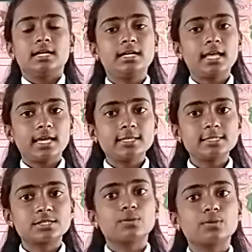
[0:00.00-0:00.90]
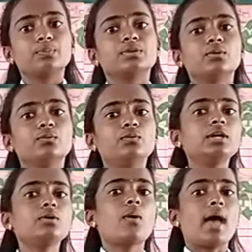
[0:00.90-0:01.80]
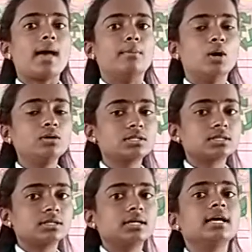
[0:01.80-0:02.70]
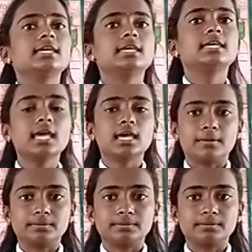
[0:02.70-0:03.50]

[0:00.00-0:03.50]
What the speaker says: Next, we know about care.